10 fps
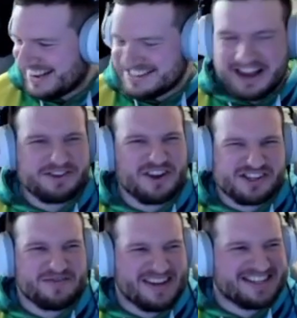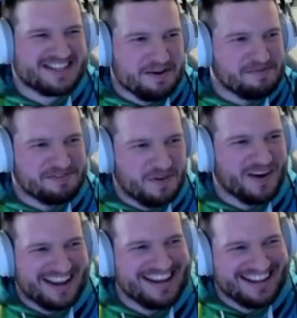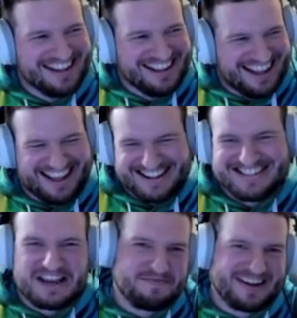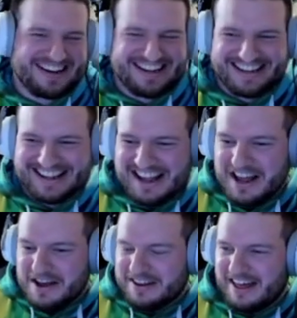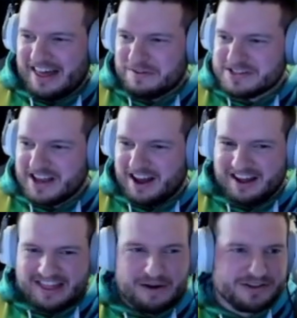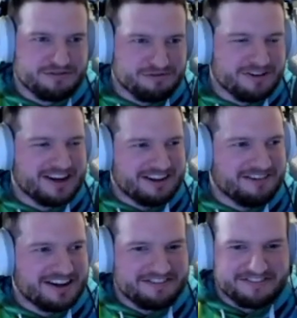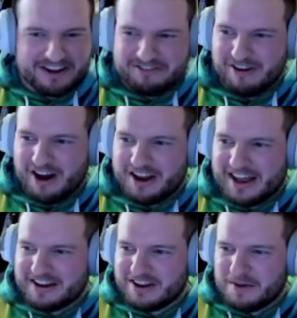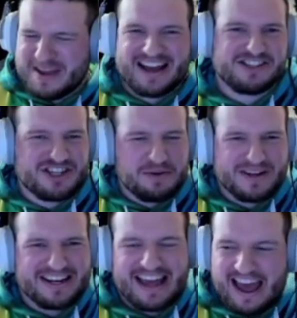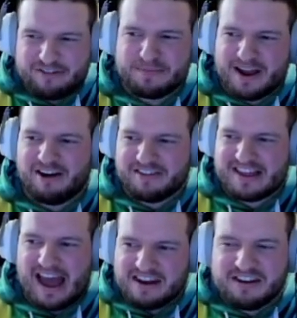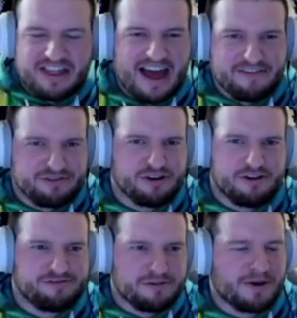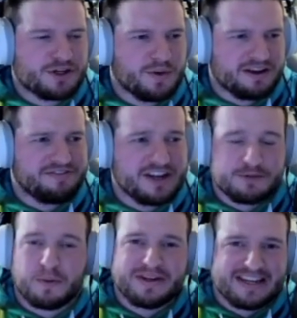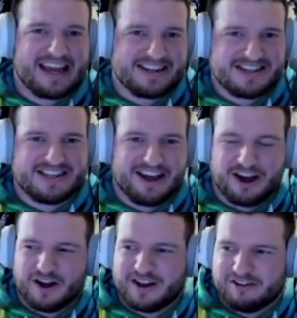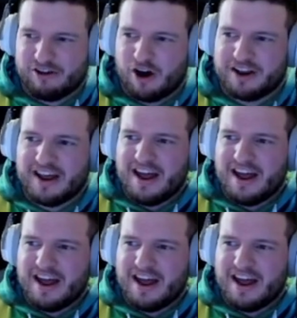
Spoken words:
Tails costing me a sub 40. Typically. Now that was a really, really fun run, and yeah, it's a shame we didn't get FPR at the end there for a much quicker finish, but we did get to see it earlier on.